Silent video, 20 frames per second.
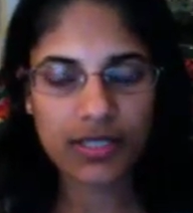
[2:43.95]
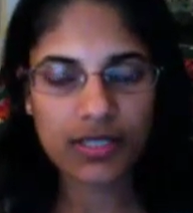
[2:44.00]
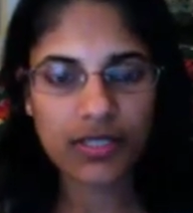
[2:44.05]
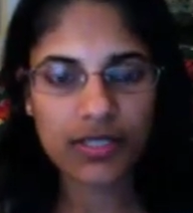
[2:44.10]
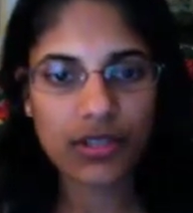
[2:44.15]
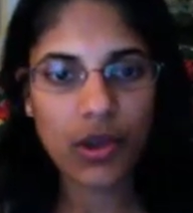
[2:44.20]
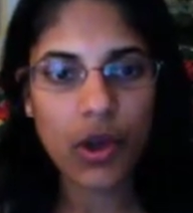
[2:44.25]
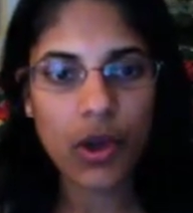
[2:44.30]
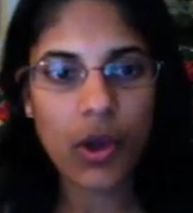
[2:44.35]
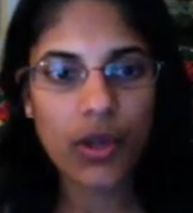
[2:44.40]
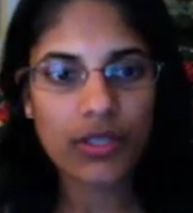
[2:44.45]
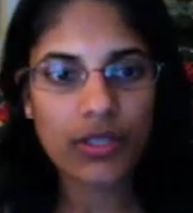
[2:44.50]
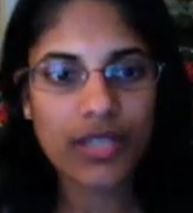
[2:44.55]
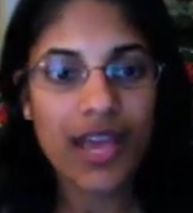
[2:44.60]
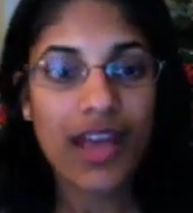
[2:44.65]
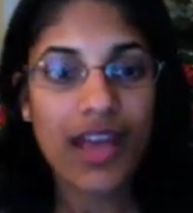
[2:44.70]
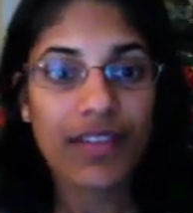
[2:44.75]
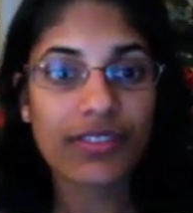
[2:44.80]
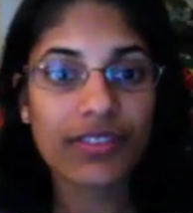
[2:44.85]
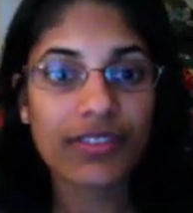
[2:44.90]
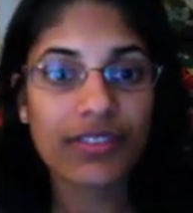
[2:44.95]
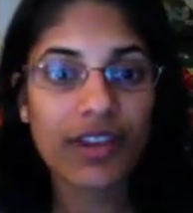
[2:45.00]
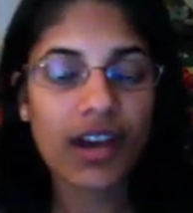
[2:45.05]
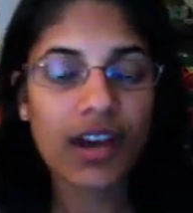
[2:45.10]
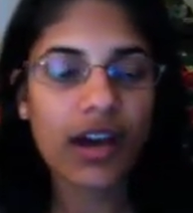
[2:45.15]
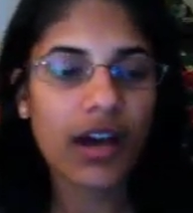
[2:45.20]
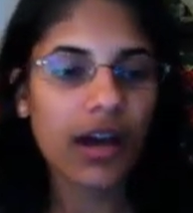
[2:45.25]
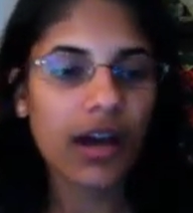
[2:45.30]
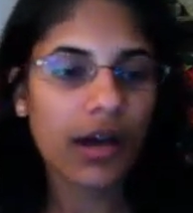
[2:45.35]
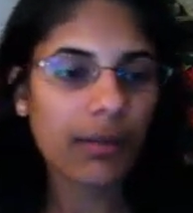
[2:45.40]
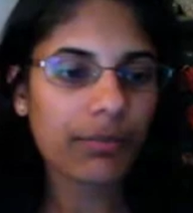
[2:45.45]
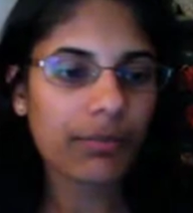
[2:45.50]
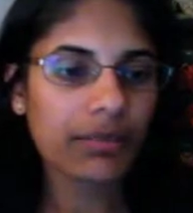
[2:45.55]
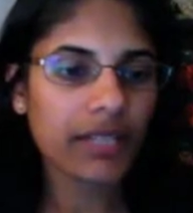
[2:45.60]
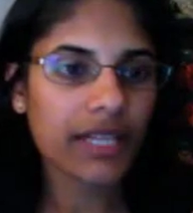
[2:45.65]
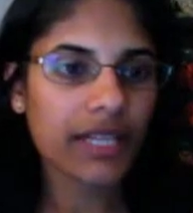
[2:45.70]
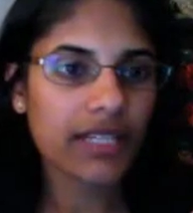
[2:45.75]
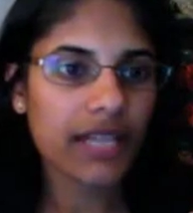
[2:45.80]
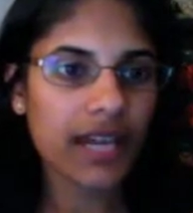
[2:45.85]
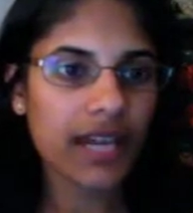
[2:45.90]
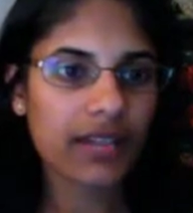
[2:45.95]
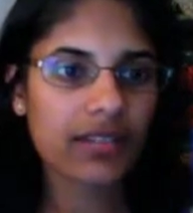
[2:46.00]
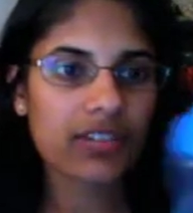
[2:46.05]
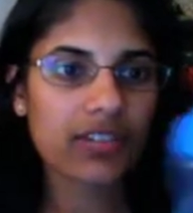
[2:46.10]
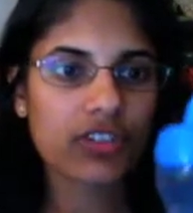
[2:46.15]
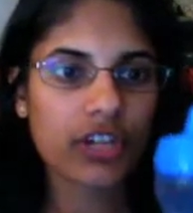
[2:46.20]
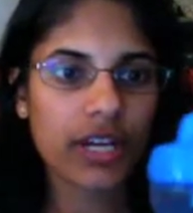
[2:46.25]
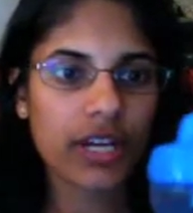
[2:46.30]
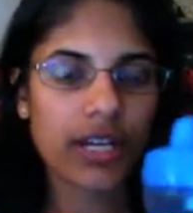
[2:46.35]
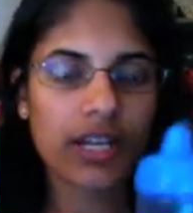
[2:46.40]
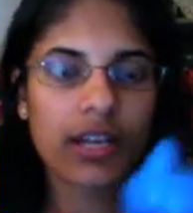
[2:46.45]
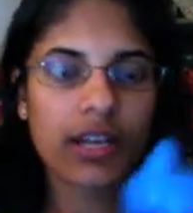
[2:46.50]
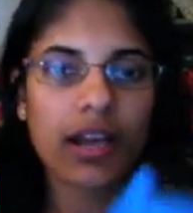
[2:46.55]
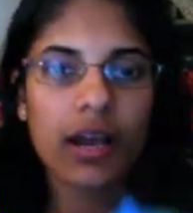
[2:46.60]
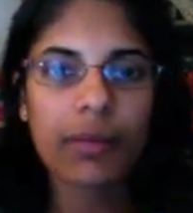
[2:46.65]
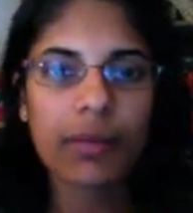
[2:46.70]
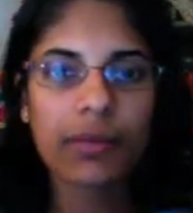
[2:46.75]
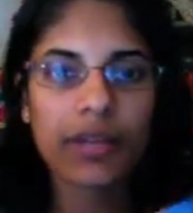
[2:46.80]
It's called the Playtex training cup.